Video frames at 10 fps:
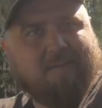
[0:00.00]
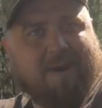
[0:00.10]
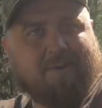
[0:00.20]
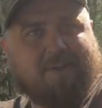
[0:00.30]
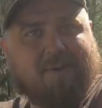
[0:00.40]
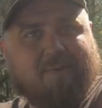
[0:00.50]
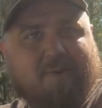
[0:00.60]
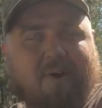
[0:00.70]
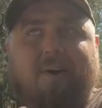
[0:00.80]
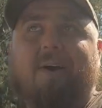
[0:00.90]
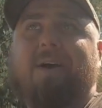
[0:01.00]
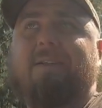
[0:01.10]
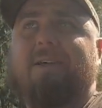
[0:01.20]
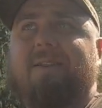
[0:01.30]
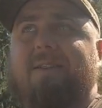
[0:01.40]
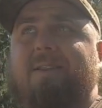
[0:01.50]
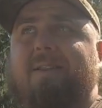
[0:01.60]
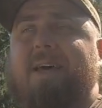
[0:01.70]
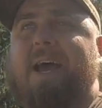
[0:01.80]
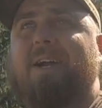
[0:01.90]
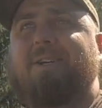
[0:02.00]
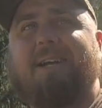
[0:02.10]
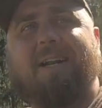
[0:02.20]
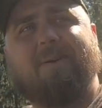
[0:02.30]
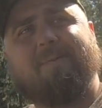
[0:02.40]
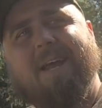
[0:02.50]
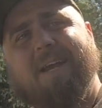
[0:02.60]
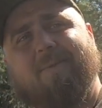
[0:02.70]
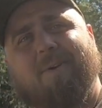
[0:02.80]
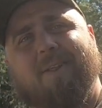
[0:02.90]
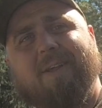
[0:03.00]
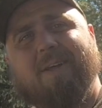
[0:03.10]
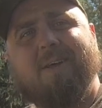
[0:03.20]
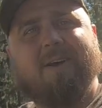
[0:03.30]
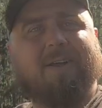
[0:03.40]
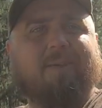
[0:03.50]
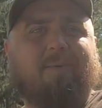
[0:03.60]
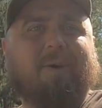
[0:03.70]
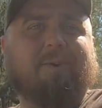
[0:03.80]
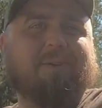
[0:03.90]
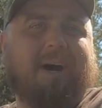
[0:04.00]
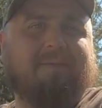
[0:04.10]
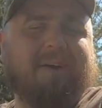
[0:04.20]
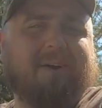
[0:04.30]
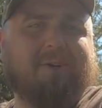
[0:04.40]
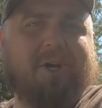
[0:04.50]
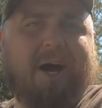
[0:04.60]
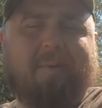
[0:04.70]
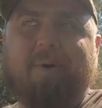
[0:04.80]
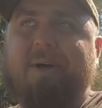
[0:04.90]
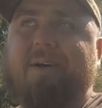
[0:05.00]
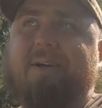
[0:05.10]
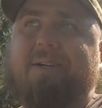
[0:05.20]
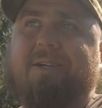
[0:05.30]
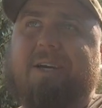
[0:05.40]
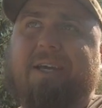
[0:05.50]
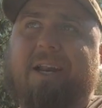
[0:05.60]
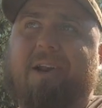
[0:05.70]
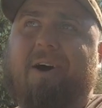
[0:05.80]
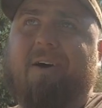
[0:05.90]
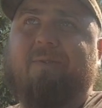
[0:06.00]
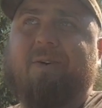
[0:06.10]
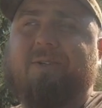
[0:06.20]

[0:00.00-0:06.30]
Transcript: around so far that they actually ended up taking one of the wheels off at our shop to get it off.